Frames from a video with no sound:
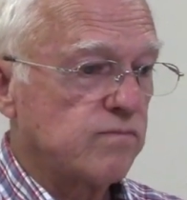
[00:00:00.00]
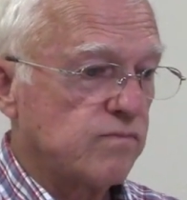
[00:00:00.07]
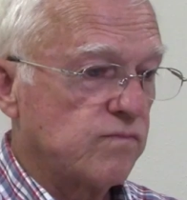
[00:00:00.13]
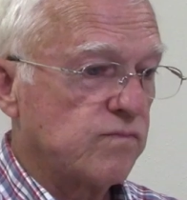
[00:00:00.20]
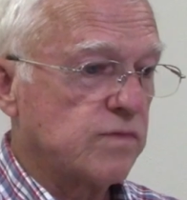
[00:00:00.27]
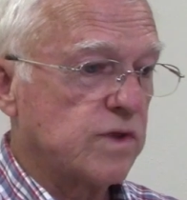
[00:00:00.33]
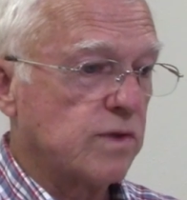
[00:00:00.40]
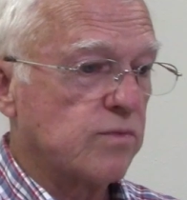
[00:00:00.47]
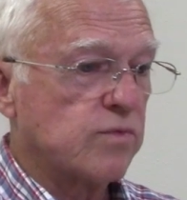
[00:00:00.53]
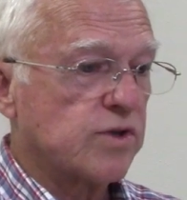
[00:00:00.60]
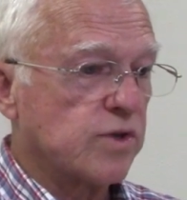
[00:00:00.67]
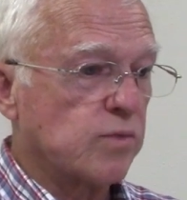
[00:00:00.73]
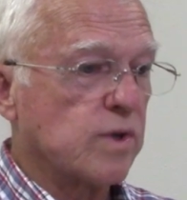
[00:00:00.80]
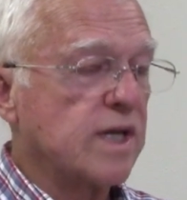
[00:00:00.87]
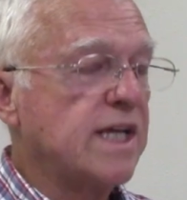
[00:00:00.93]
the the
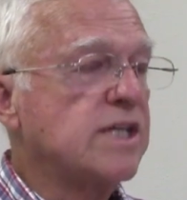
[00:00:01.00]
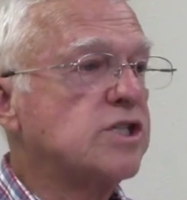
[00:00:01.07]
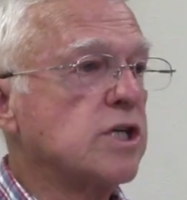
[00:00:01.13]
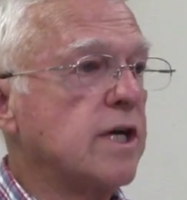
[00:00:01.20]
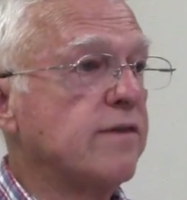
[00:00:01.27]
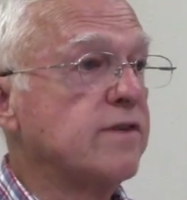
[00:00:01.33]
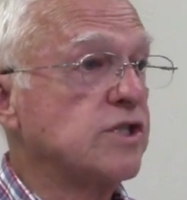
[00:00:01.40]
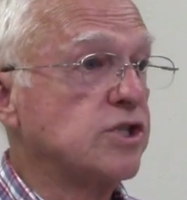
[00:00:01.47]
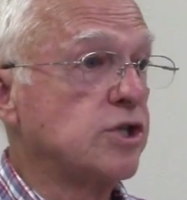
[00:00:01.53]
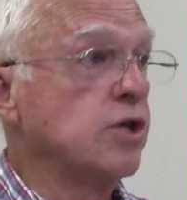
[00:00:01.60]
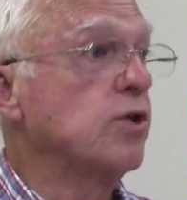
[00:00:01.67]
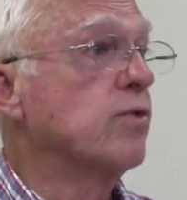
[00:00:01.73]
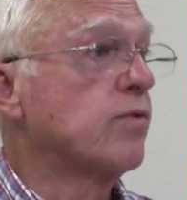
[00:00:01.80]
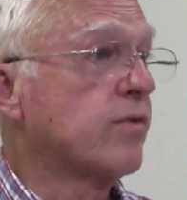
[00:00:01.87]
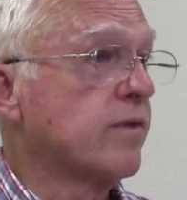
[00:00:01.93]
religion of his
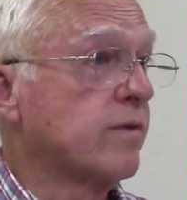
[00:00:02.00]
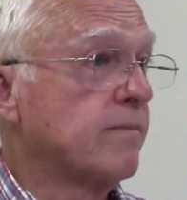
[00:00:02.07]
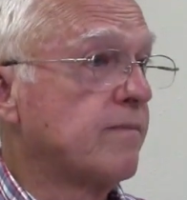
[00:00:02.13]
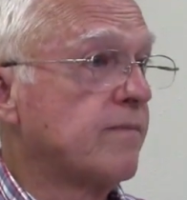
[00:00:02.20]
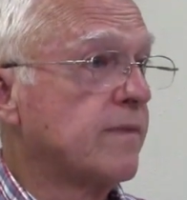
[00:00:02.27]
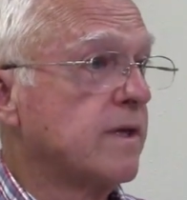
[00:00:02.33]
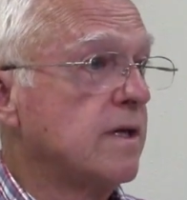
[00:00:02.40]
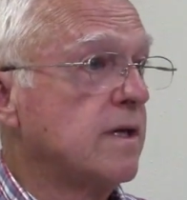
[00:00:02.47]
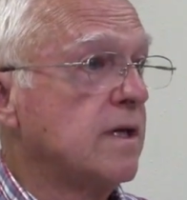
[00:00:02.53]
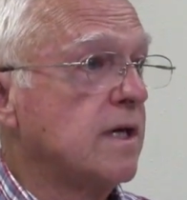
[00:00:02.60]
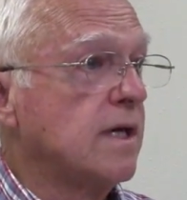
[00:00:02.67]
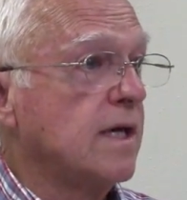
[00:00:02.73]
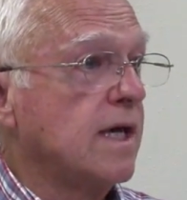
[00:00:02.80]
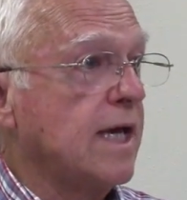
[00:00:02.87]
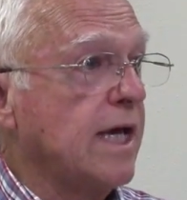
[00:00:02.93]
youth.
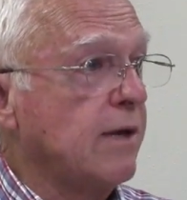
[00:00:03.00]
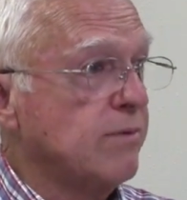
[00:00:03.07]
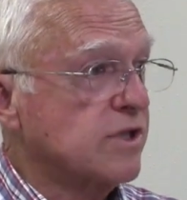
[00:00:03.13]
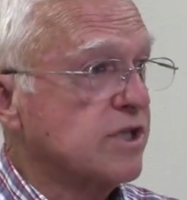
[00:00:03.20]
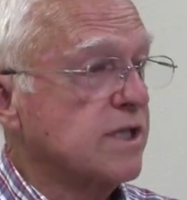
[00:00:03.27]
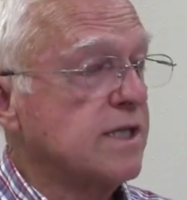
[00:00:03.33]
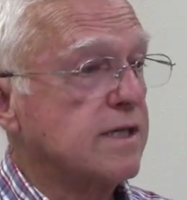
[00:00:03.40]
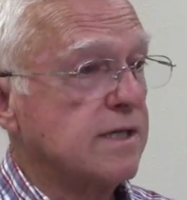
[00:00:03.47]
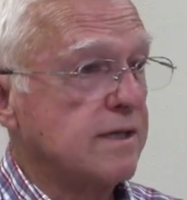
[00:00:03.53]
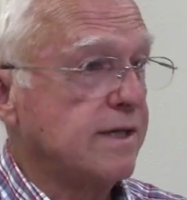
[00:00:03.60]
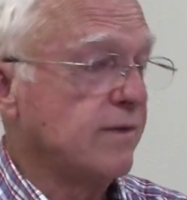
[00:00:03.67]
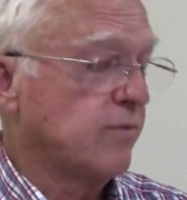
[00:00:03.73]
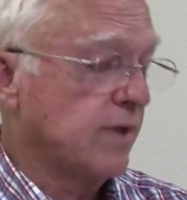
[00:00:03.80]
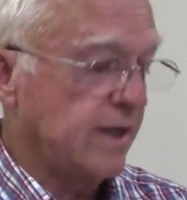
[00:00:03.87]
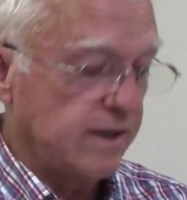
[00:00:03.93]
He was an he,
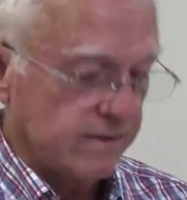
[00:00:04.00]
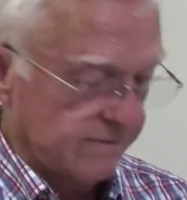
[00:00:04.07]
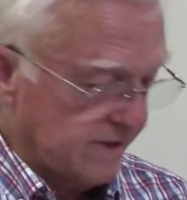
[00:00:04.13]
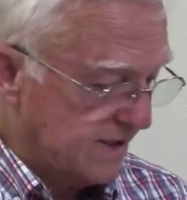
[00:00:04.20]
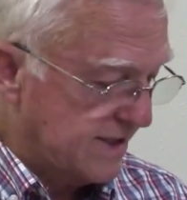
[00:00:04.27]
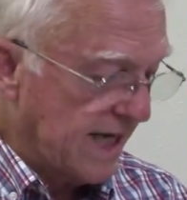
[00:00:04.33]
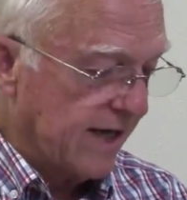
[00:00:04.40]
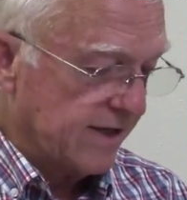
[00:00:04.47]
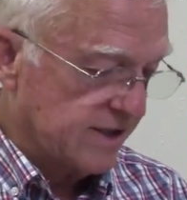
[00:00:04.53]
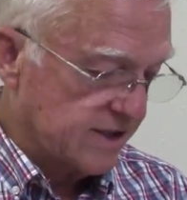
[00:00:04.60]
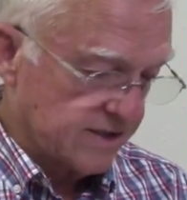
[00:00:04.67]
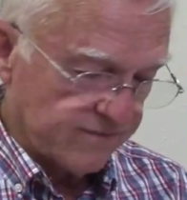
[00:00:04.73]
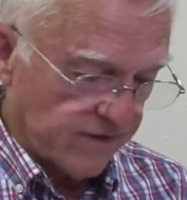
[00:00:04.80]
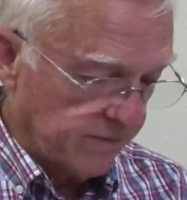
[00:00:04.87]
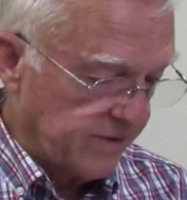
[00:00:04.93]
uh, he's
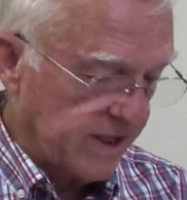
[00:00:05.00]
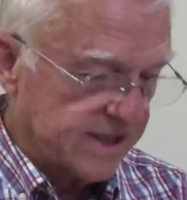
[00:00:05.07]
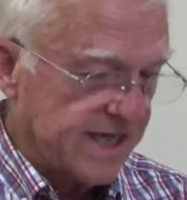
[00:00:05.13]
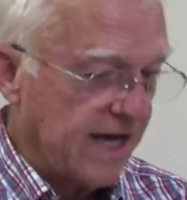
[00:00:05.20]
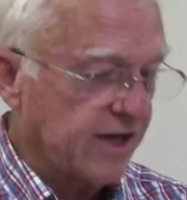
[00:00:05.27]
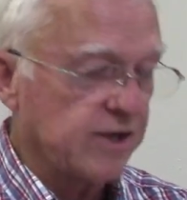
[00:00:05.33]
from the Italian